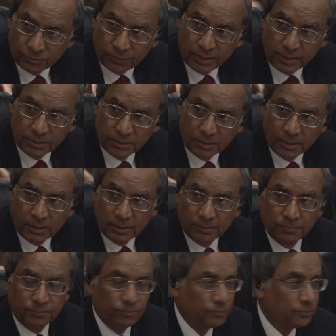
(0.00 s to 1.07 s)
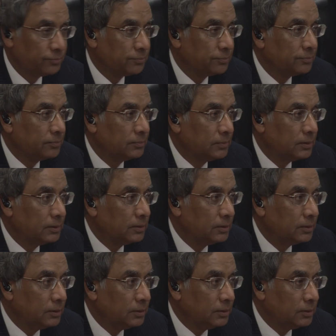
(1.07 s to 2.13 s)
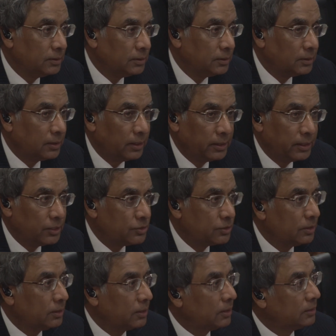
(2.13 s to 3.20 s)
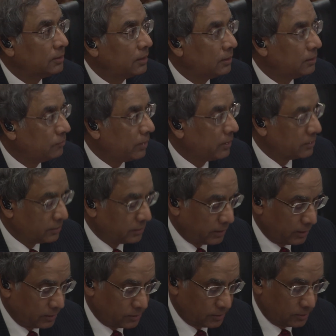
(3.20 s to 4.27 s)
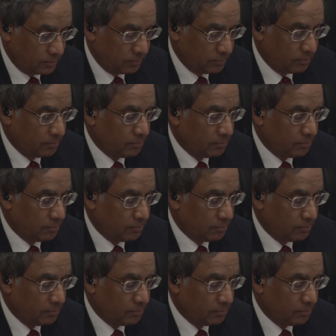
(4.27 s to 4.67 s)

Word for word: and friends here in the Indian delegation and other invited guests.